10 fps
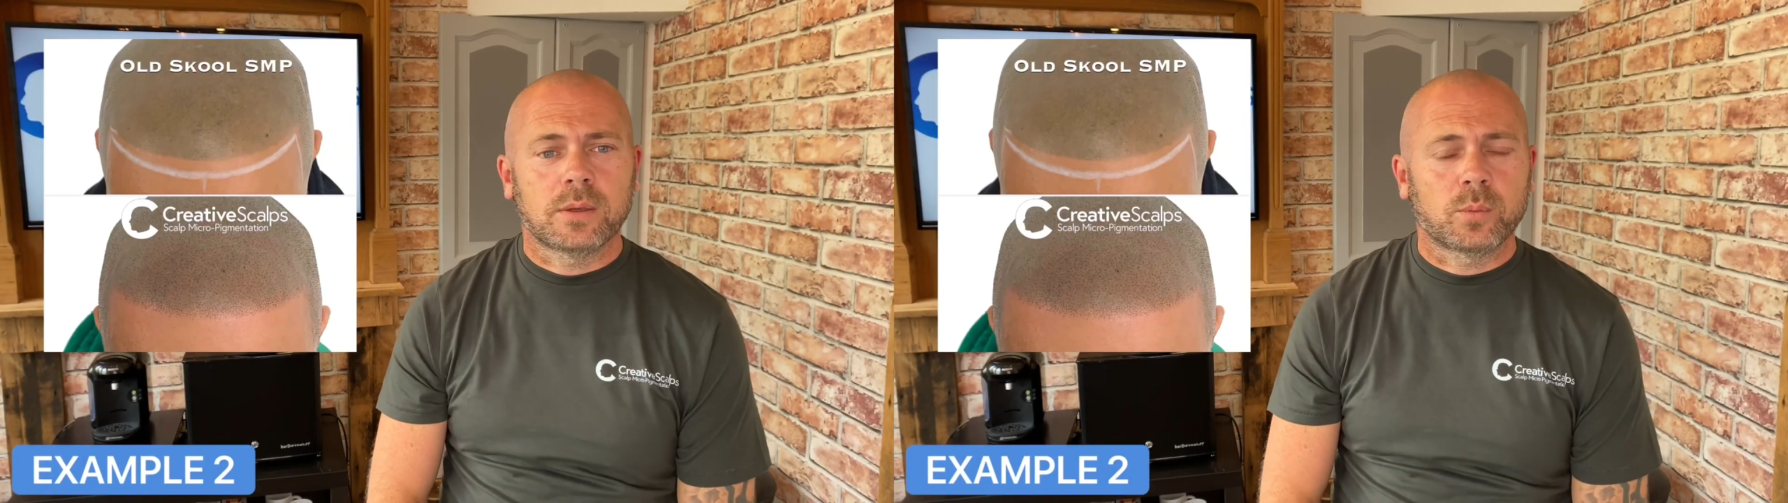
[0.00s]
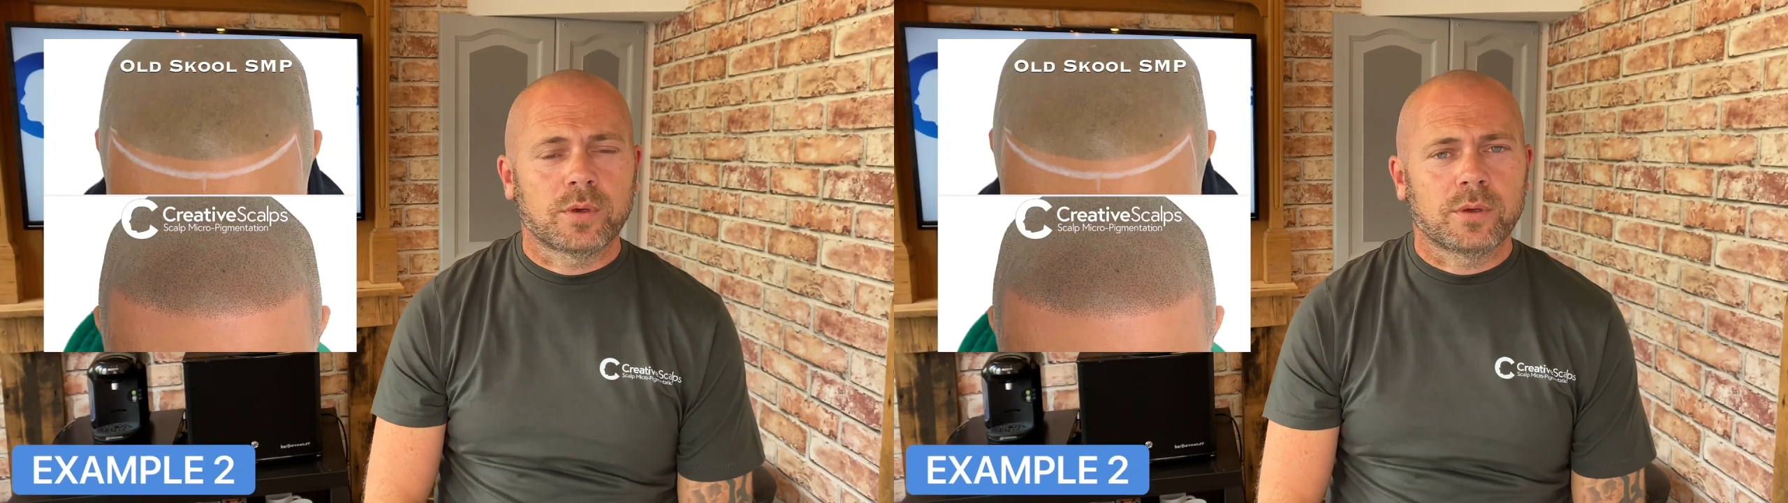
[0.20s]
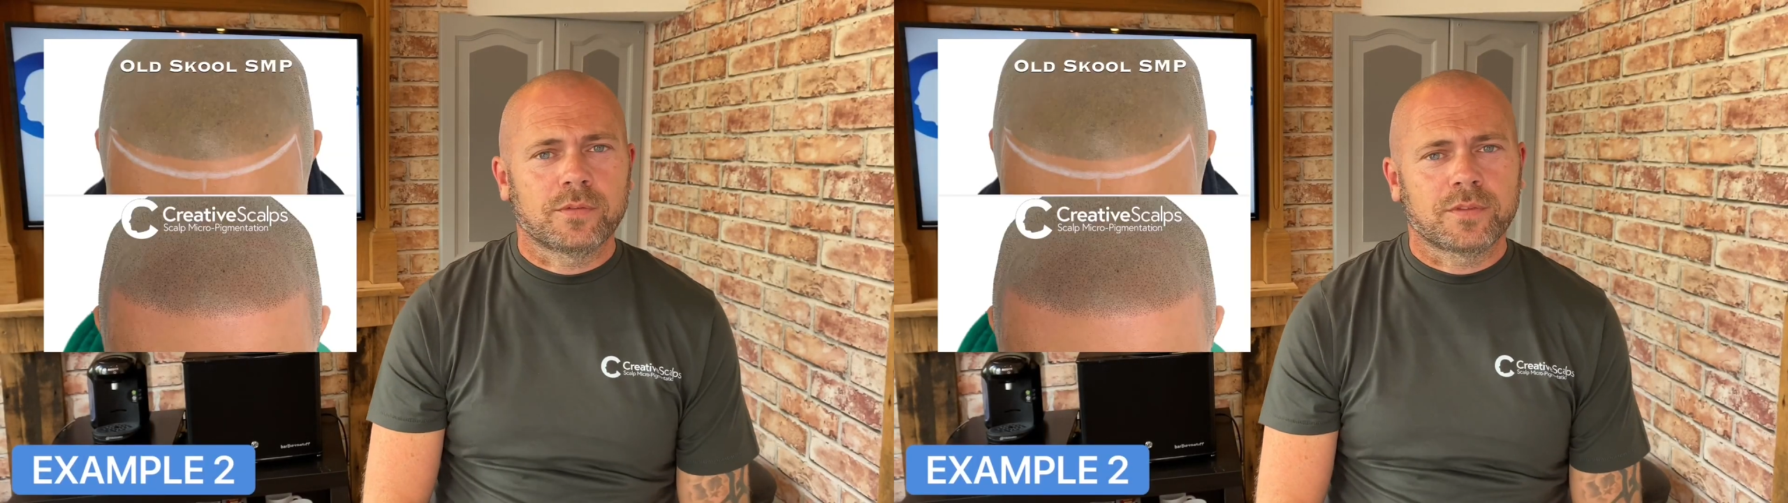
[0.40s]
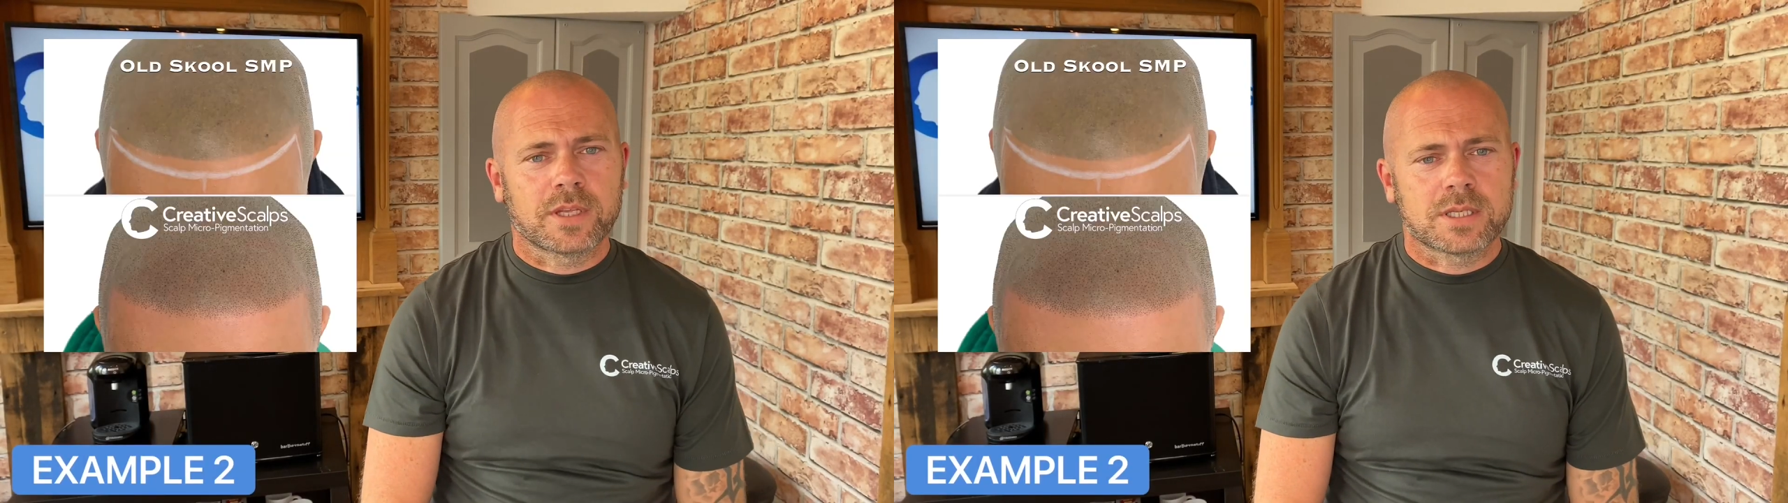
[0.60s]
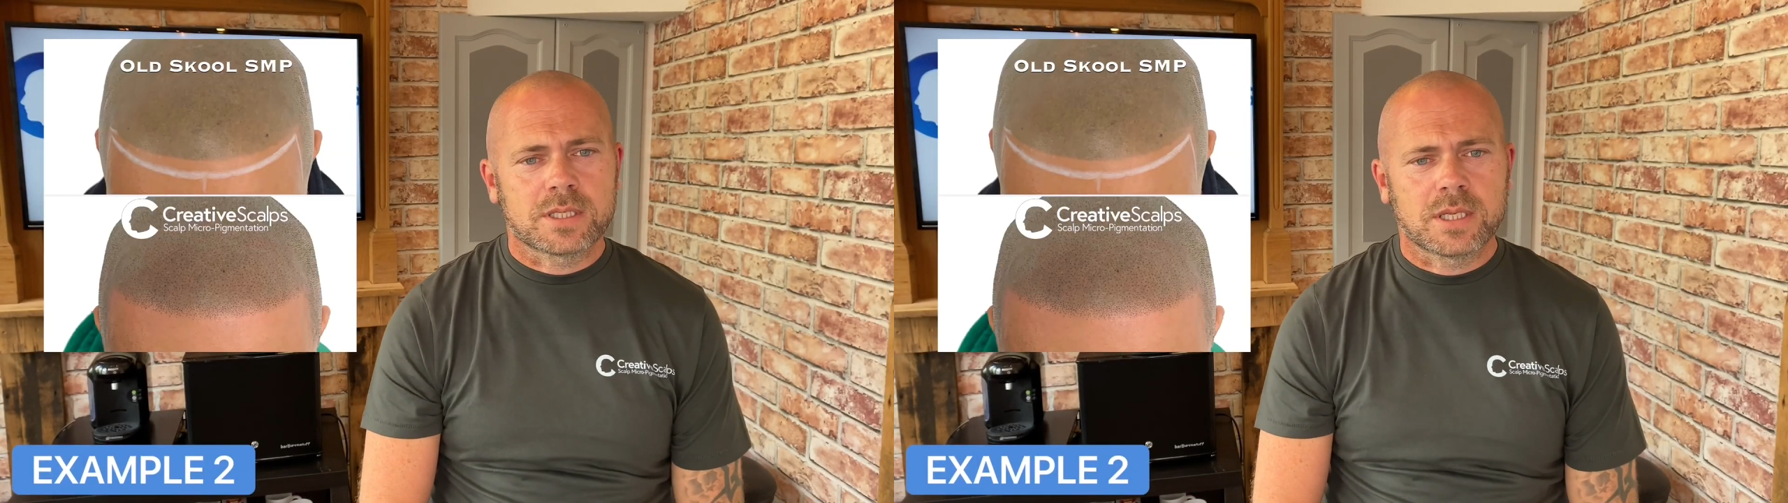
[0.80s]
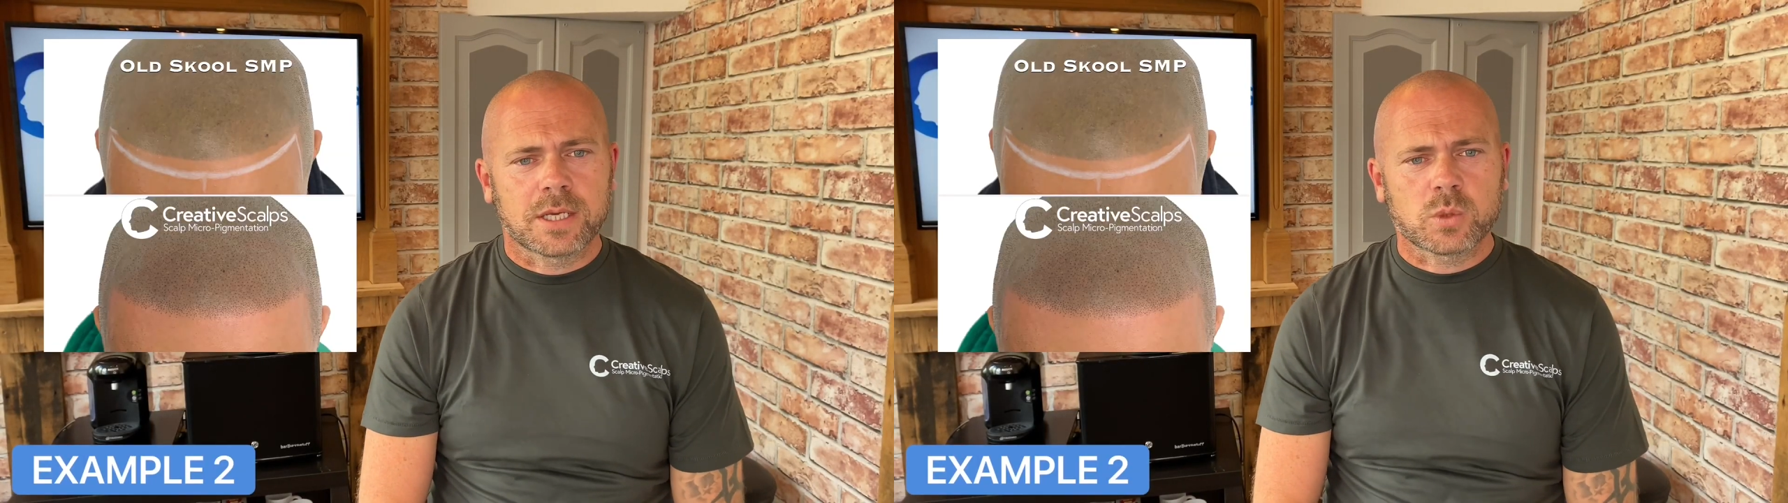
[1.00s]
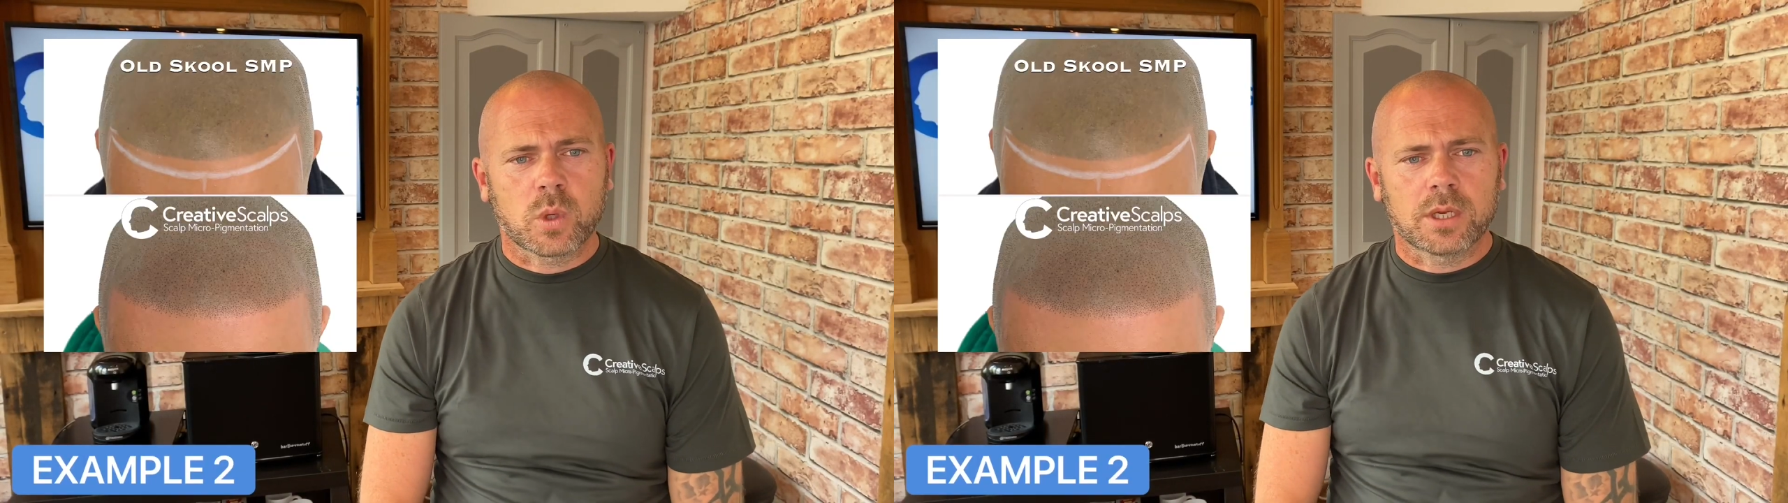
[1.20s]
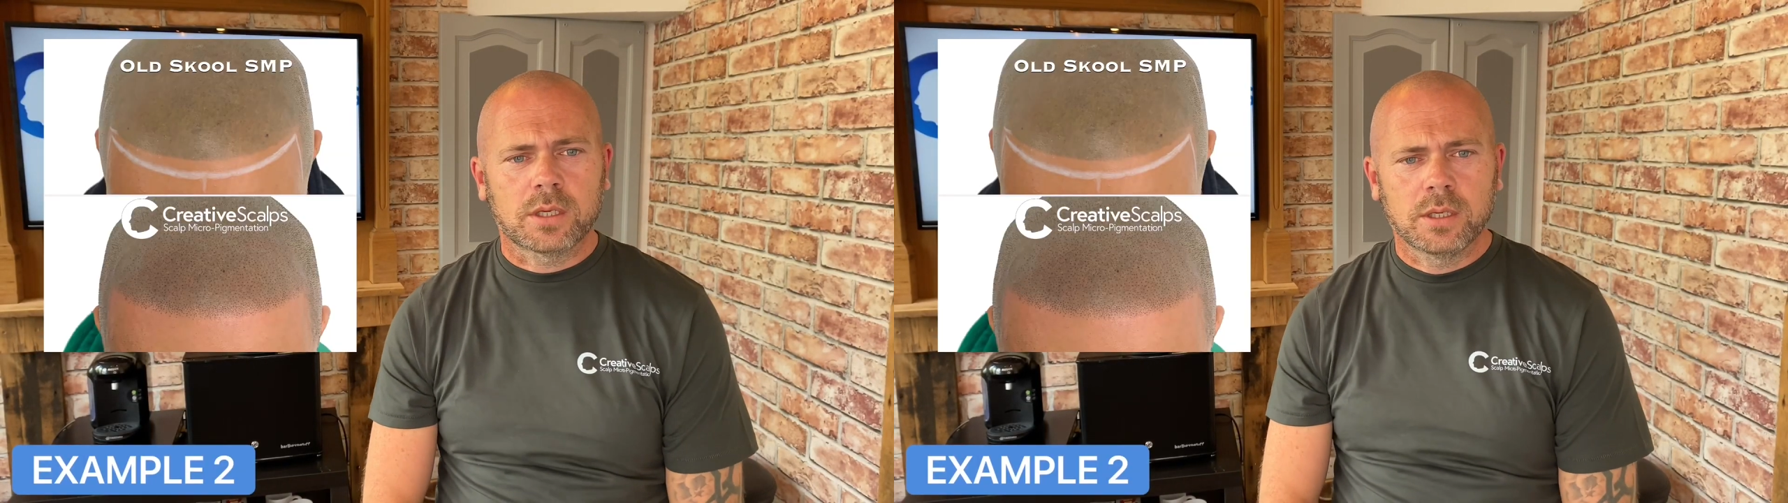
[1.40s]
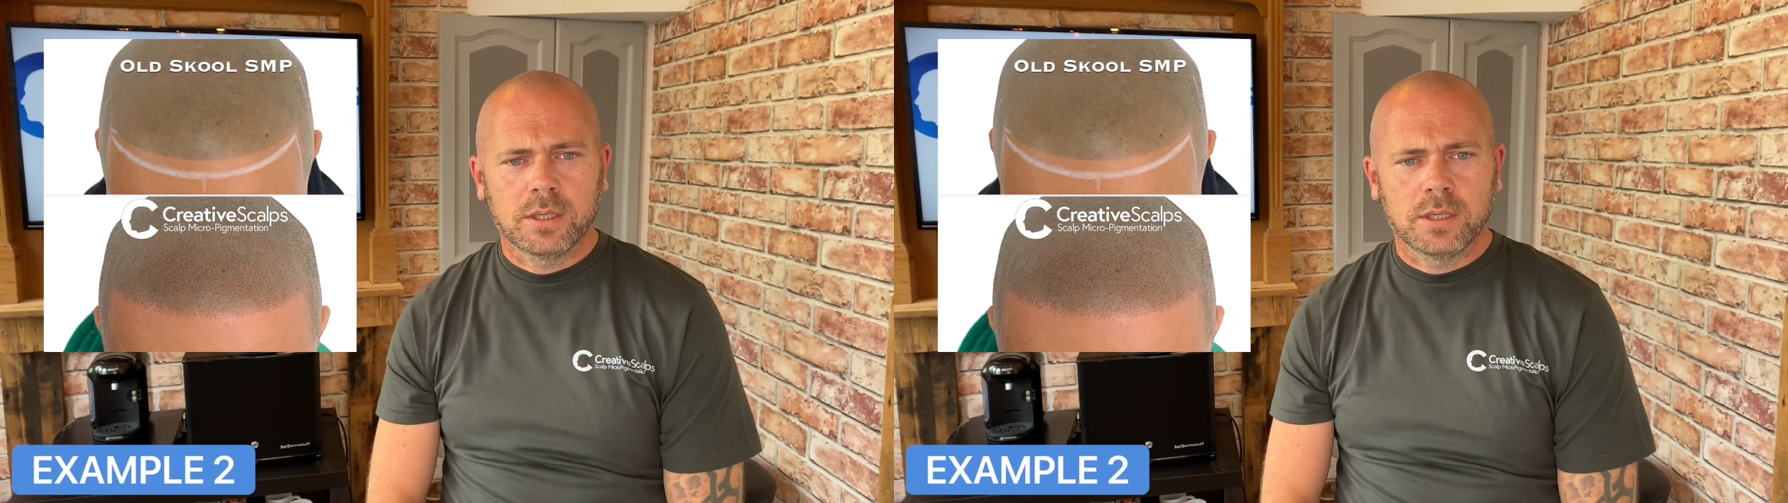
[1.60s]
with this next one,